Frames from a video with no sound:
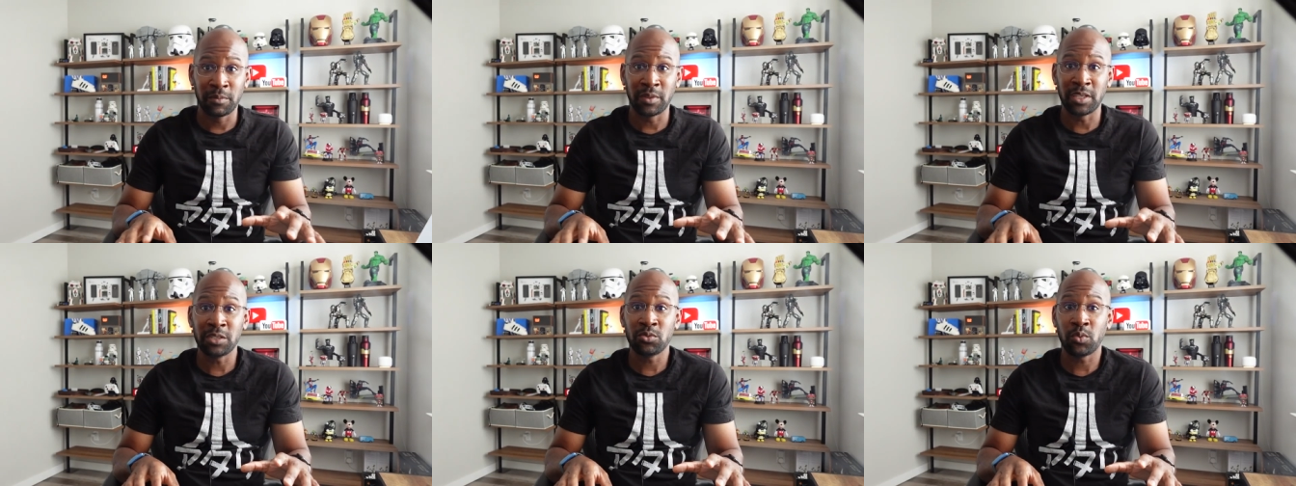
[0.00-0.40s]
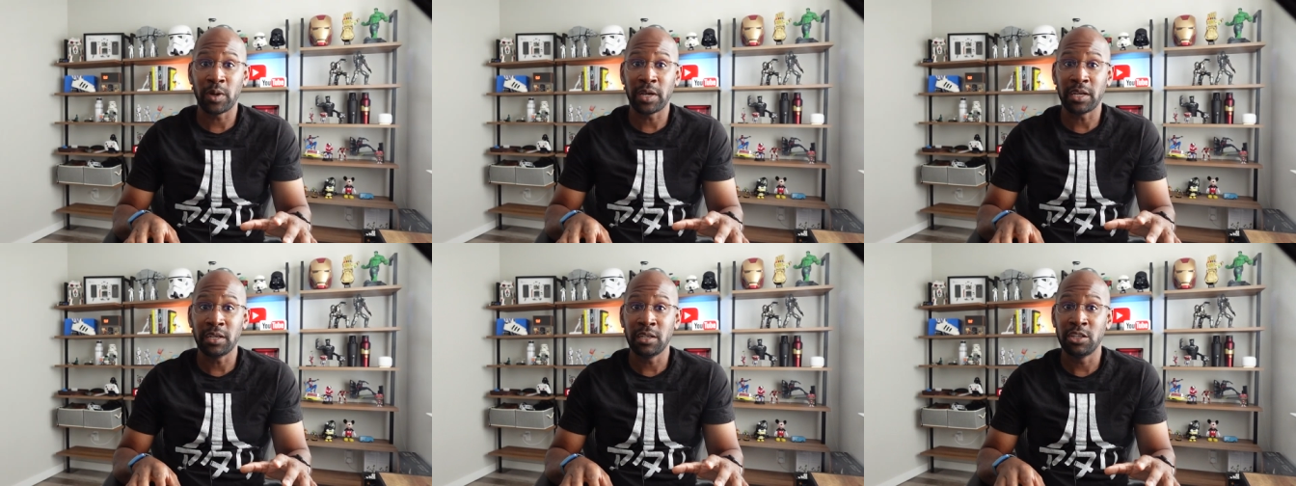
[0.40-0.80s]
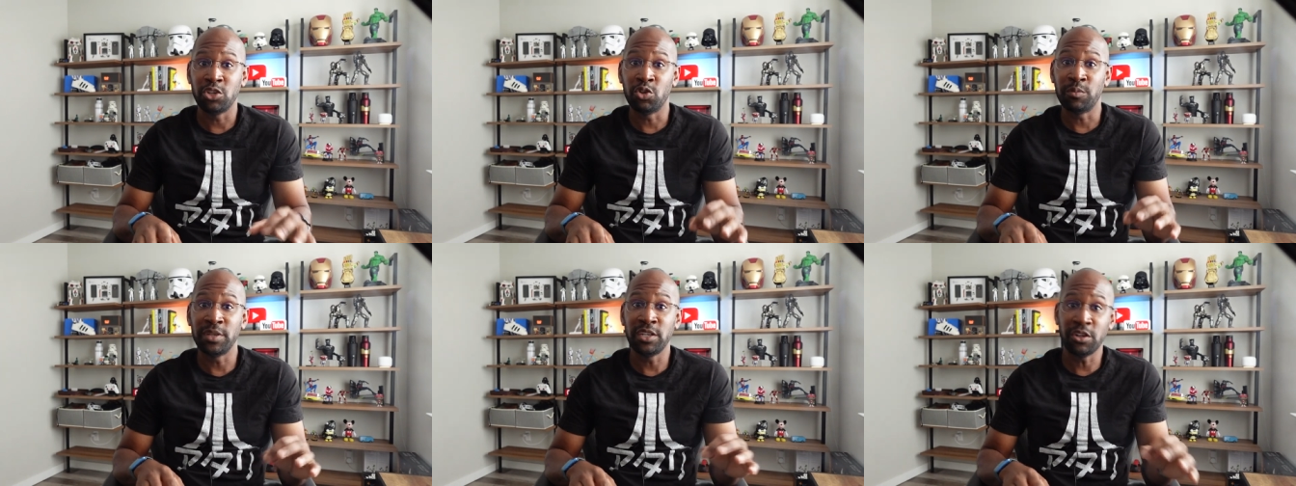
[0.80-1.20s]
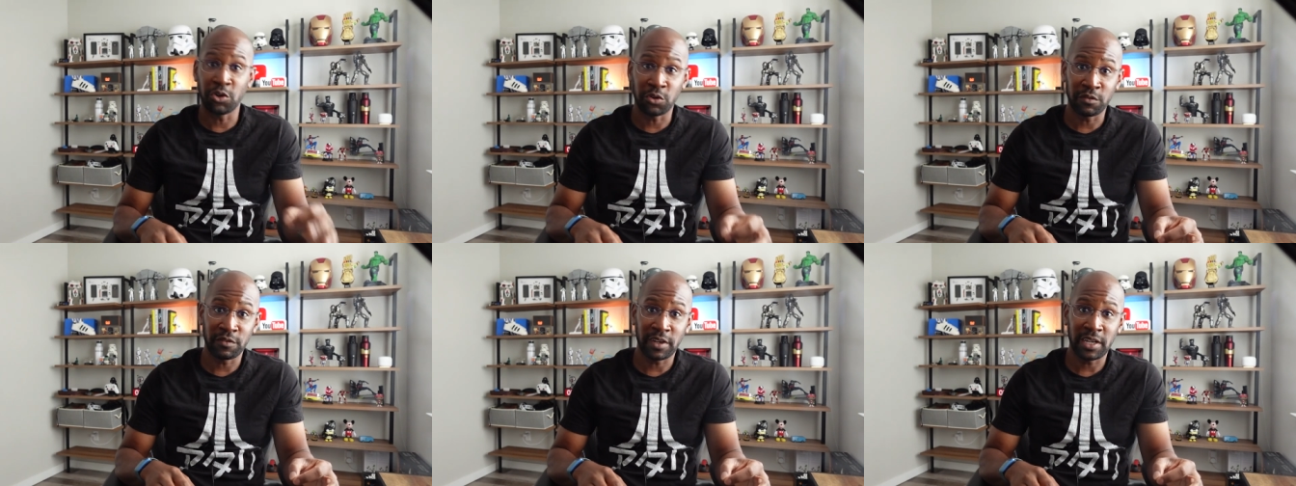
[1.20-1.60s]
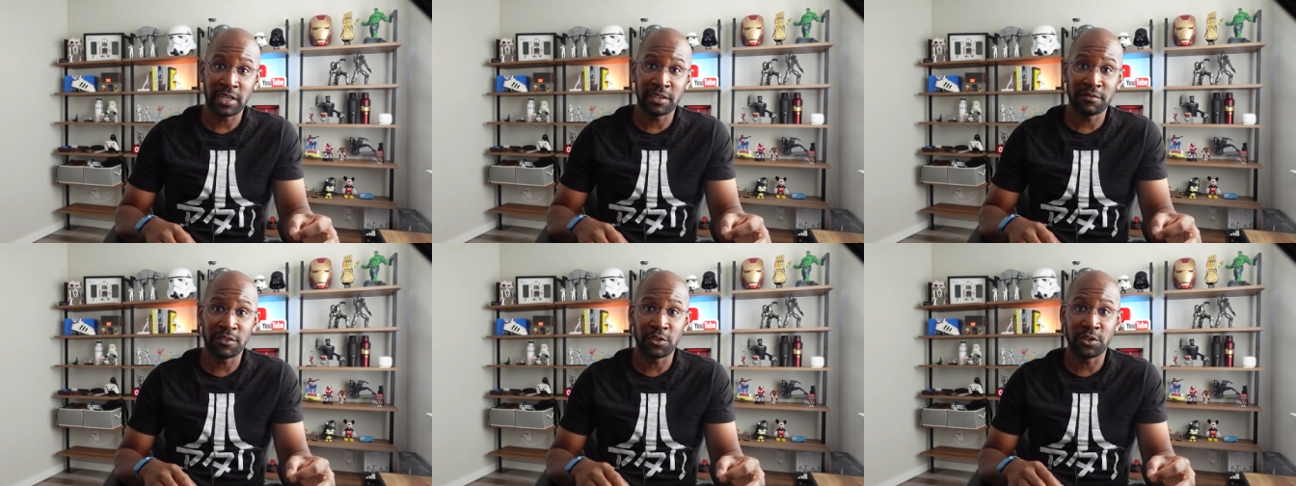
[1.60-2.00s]
This way, you'll be
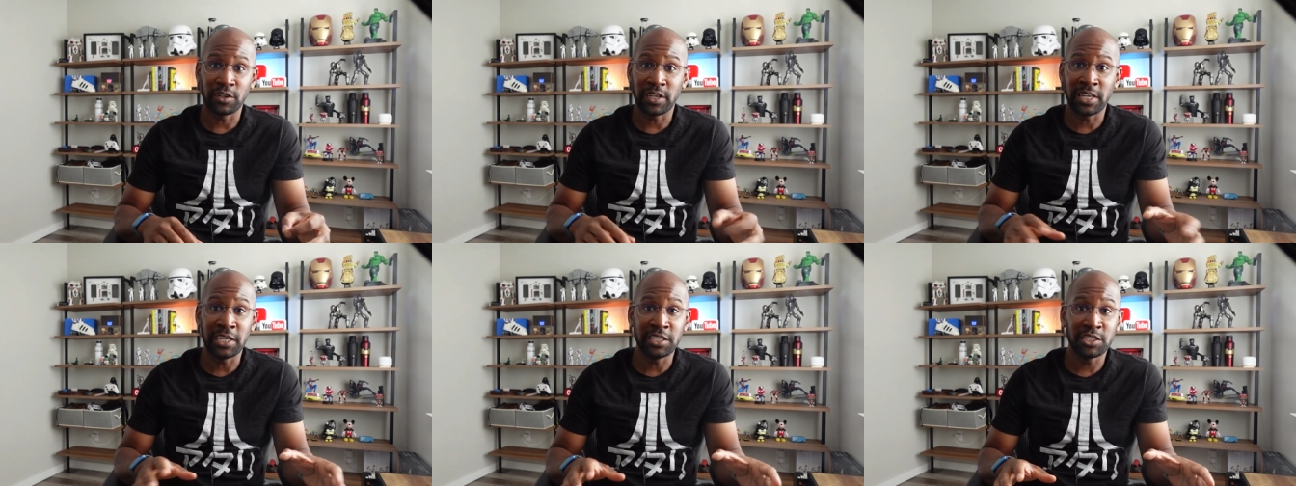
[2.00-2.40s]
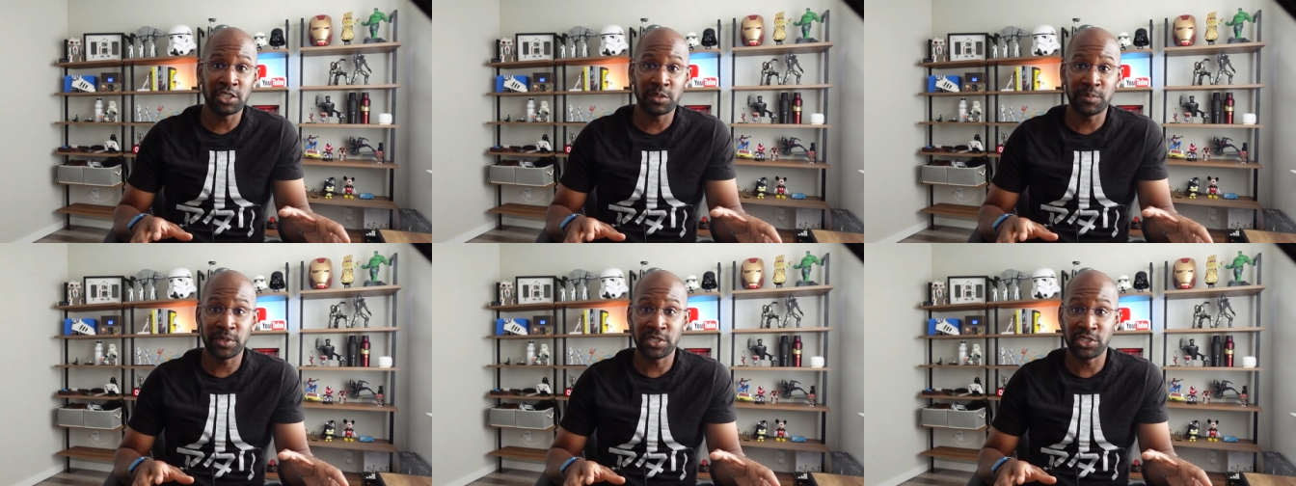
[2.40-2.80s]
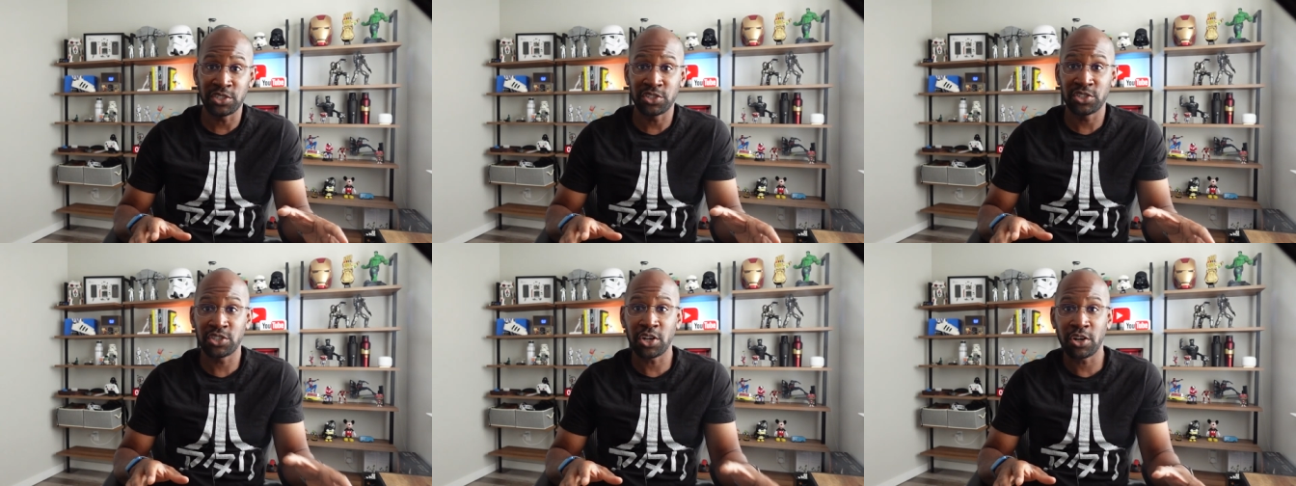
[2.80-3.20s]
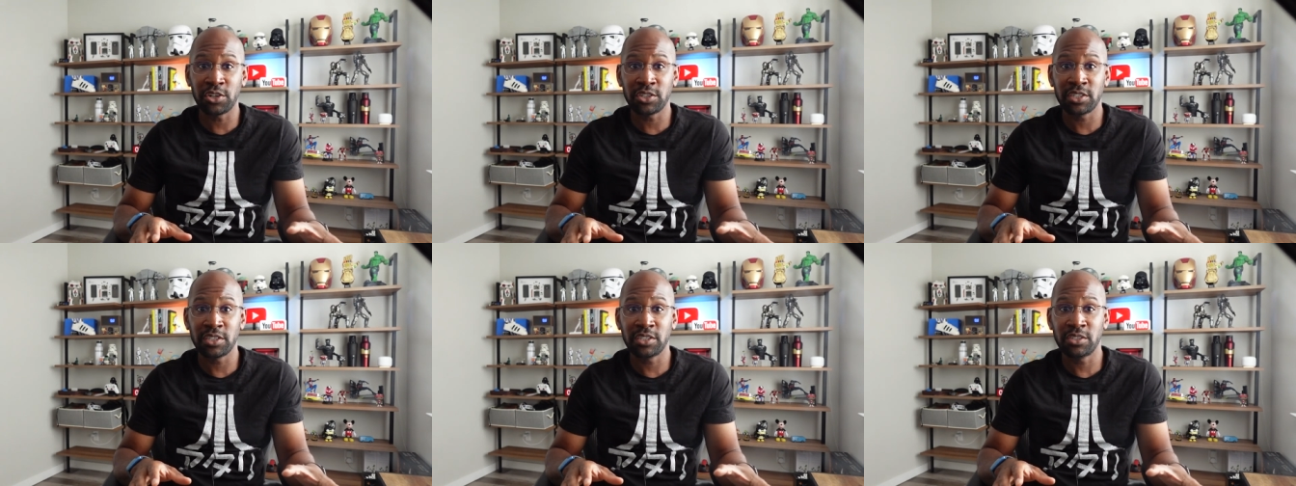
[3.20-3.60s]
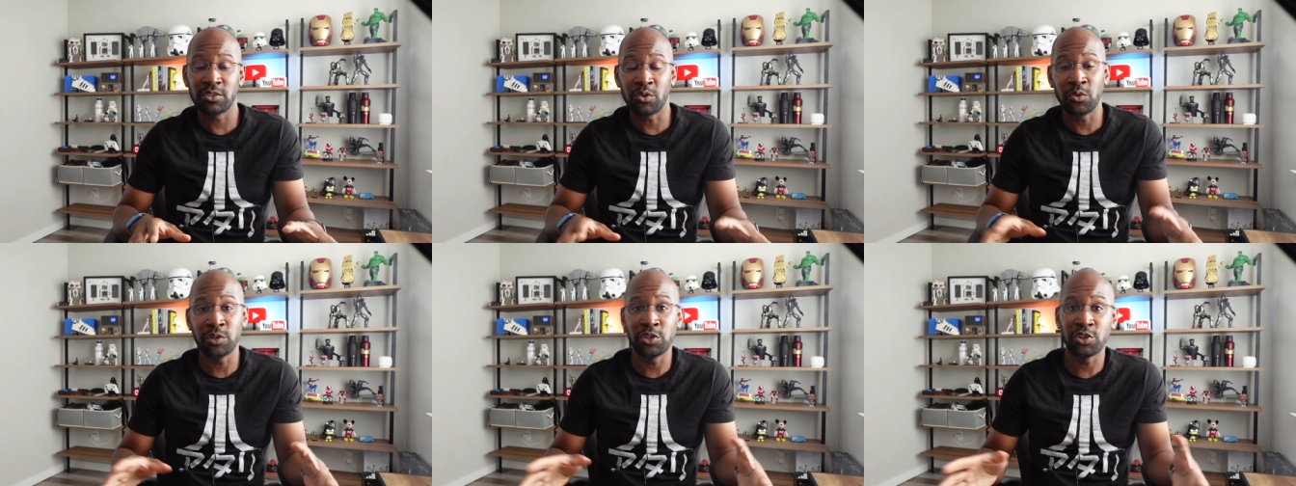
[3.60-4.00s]
notified if there are any suspicious charges
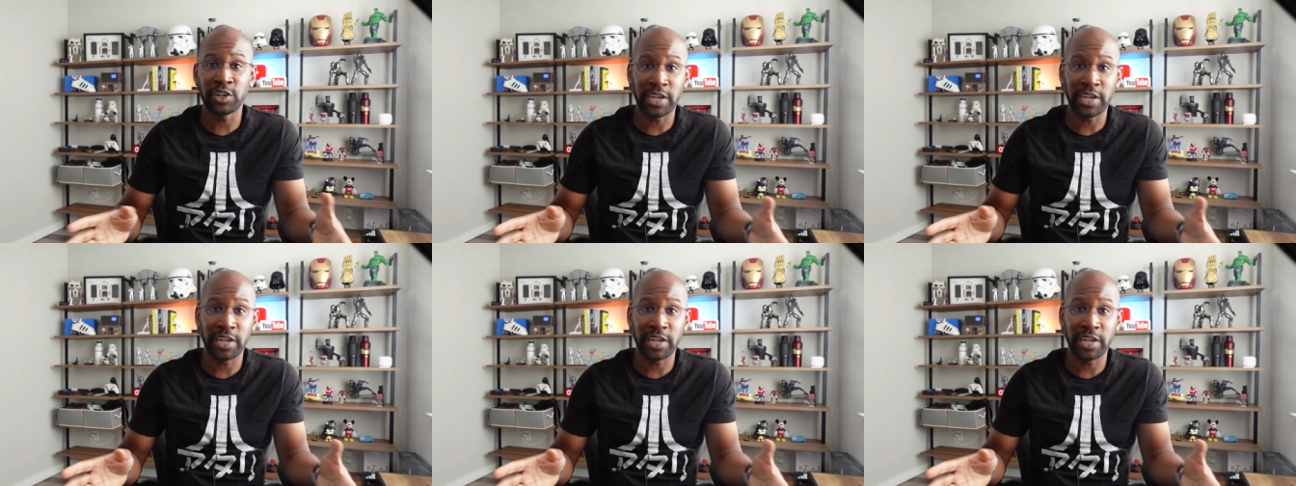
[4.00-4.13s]
on your